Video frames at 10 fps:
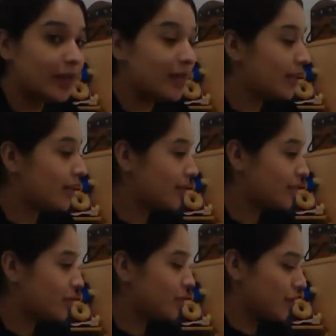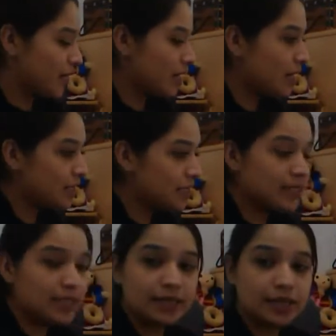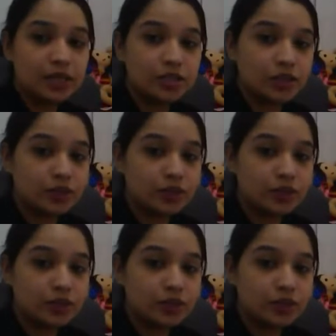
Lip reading: Let's go ahead and see. So